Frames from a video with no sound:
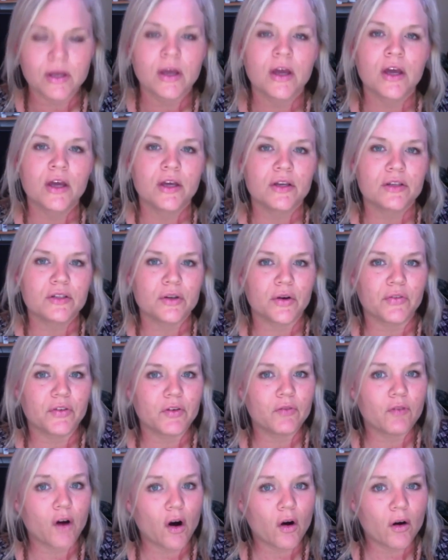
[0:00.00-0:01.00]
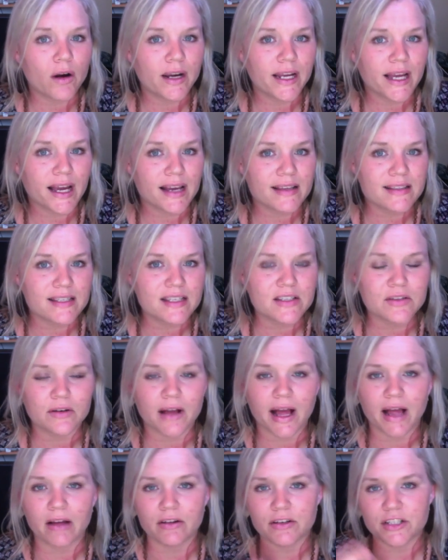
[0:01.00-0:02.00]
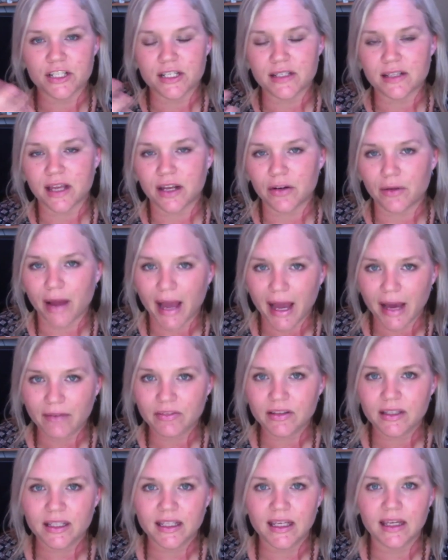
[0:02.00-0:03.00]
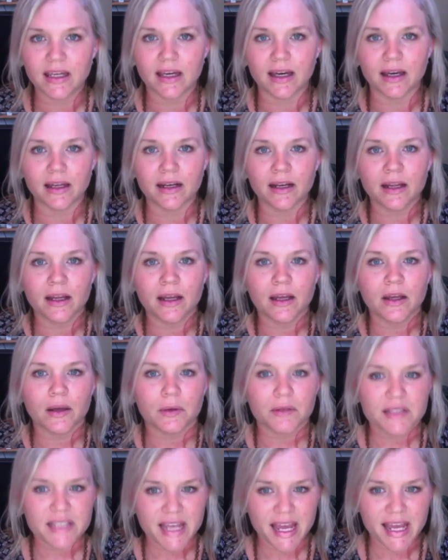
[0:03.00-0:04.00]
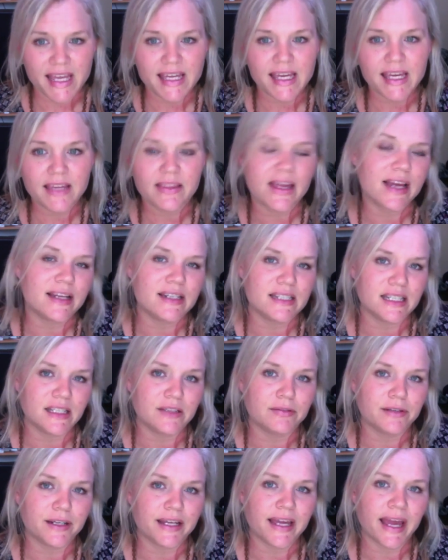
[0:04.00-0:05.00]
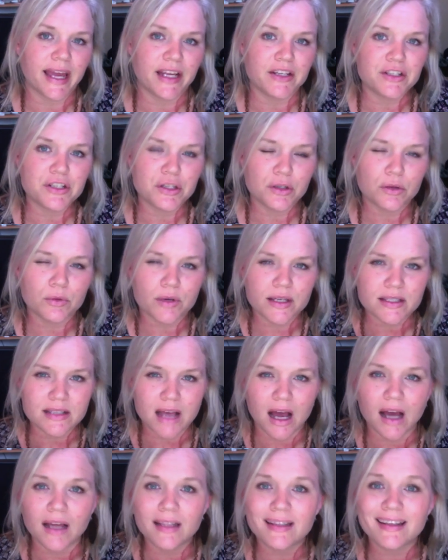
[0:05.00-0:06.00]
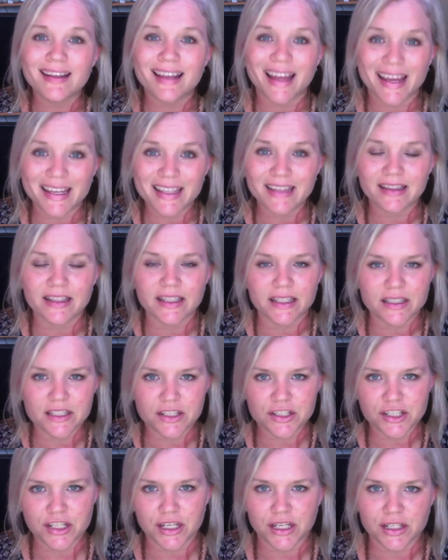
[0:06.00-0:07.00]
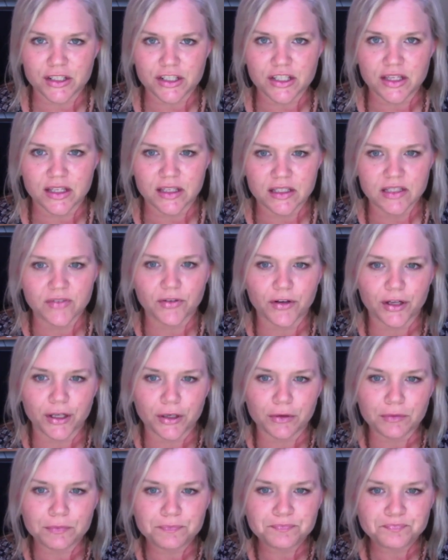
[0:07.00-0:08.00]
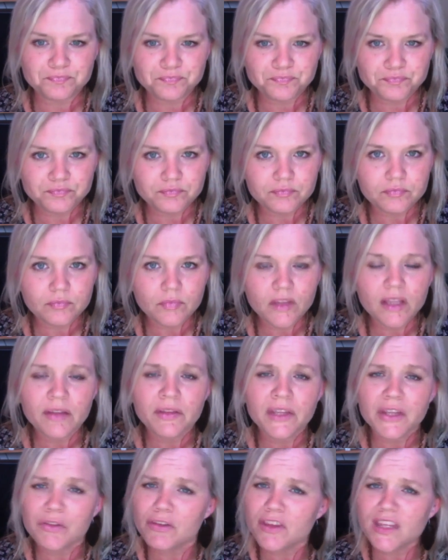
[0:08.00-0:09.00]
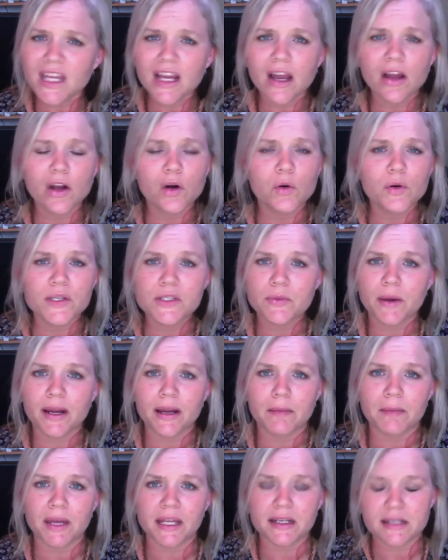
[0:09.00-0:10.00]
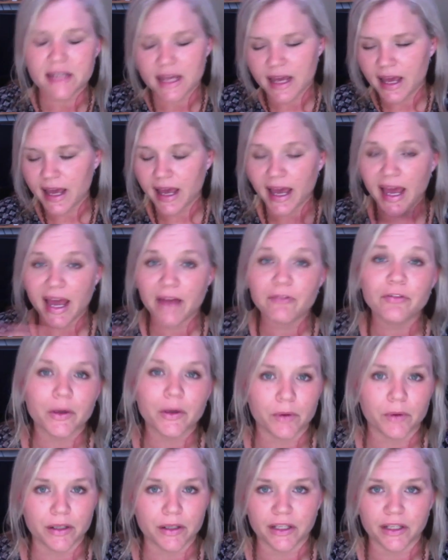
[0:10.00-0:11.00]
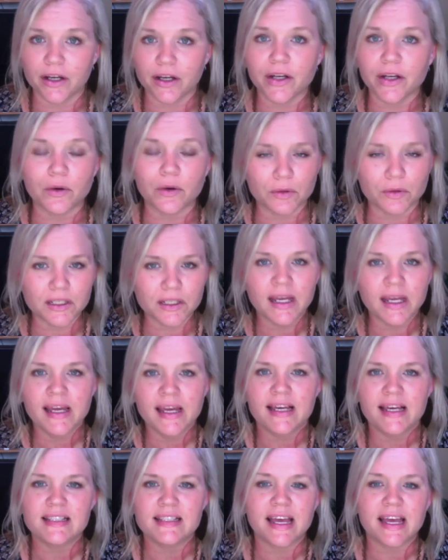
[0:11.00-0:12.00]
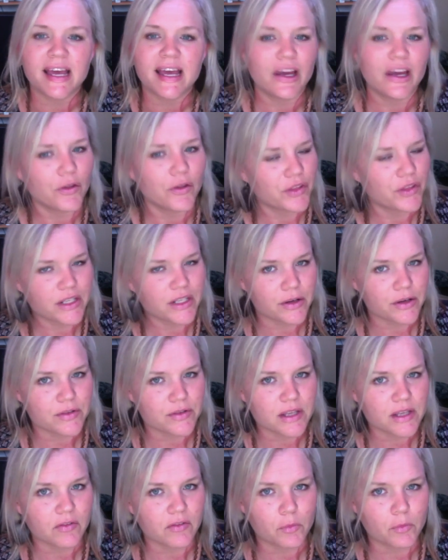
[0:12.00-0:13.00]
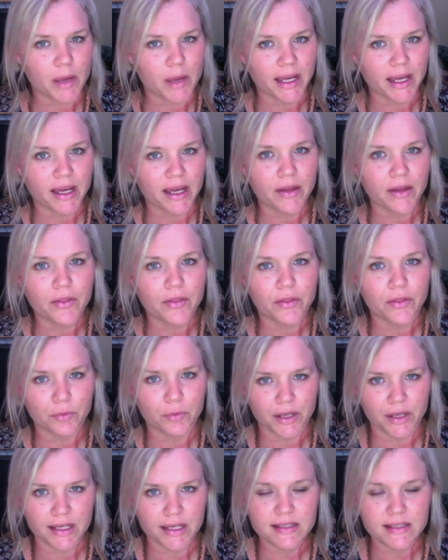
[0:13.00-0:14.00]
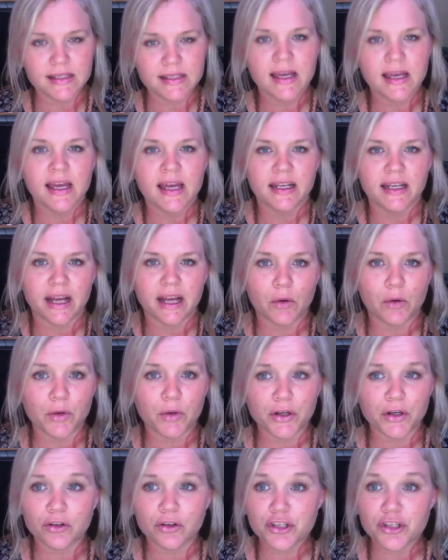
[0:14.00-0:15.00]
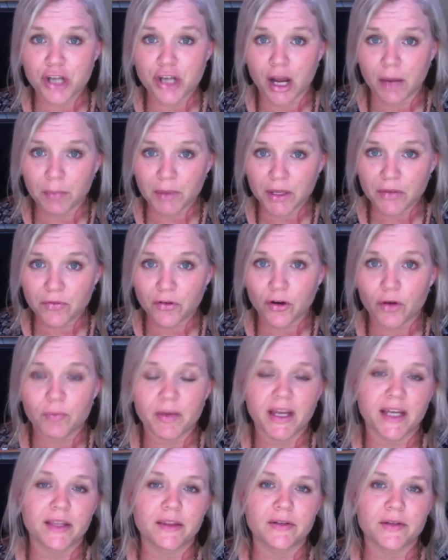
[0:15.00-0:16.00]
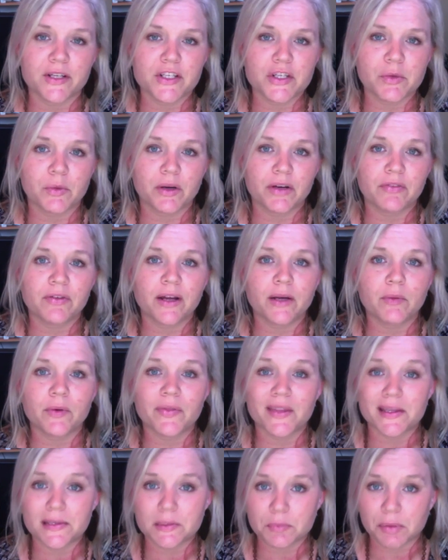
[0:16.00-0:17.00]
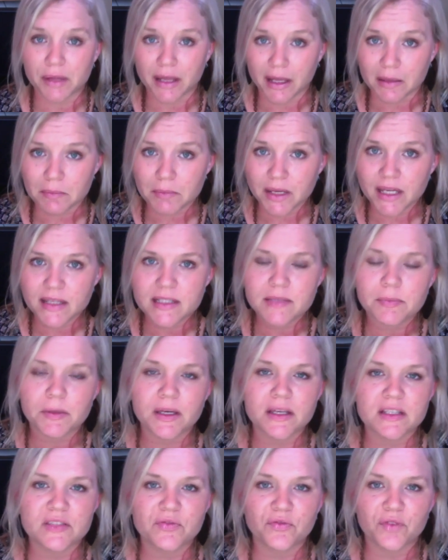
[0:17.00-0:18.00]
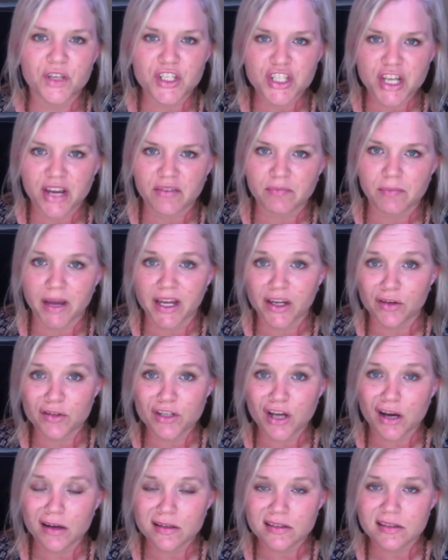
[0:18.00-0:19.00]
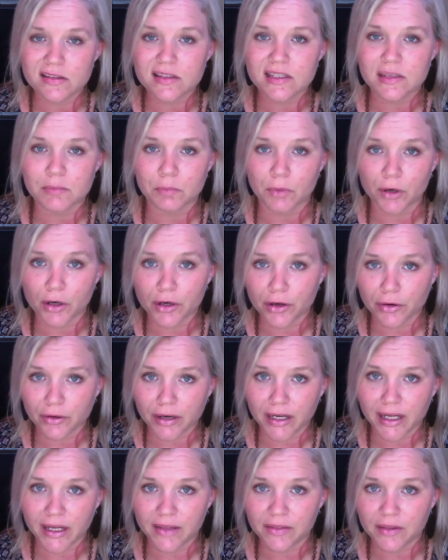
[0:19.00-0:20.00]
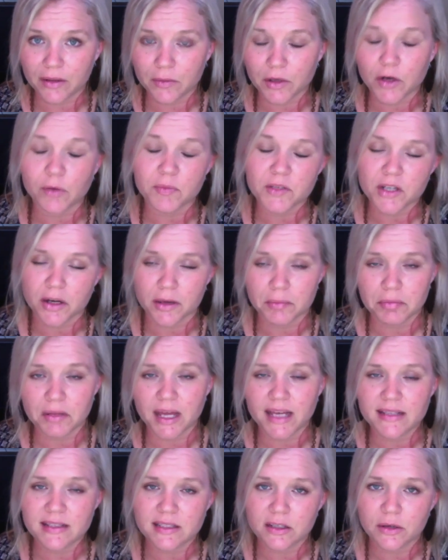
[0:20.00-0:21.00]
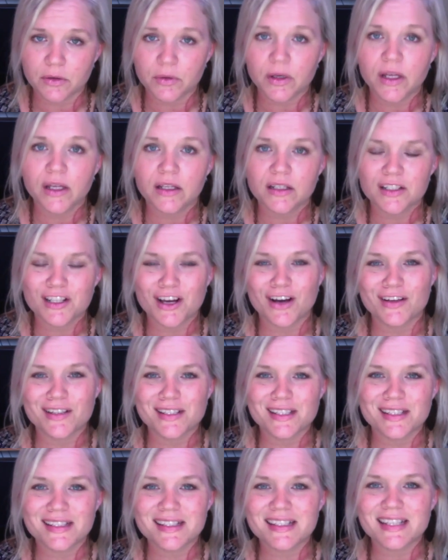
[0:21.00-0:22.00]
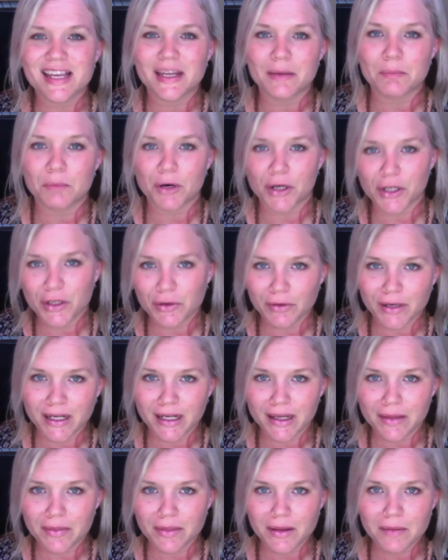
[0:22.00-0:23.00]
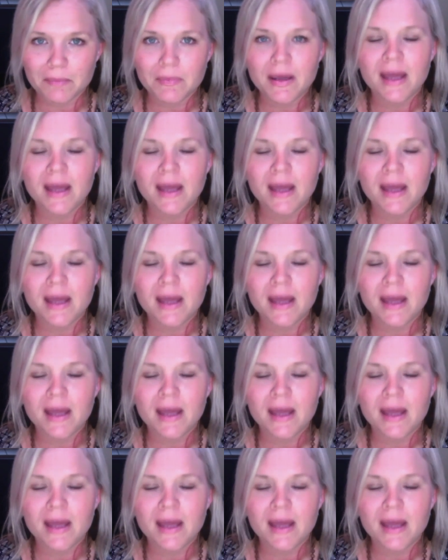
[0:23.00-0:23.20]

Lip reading: So if you've already got seasonal allergies and you have a leaky gut, taking that D3K2 is unlikely to change things for you. The other thing I always recommend everyone, young and old, is a healthy dose of omega-3s. Now, when you're shopping for omega-3s, you want to find one that's plant-based because fish have mycotoxins and mercury in them, plastotoxins and mercury in them.